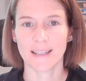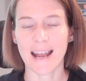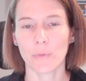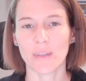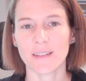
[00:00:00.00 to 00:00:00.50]

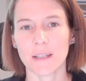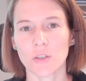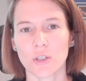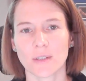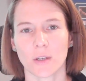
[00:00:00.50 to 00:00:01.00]
Now, this
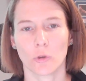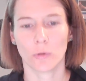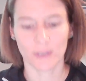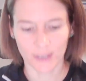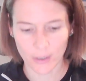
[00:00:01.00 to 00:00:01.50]
is just a
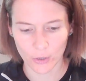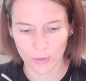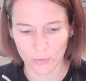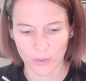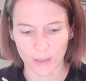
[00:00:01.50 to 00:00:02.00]
cross
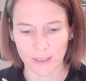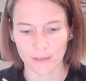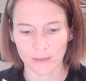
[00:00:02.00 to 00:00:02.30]
sectional study,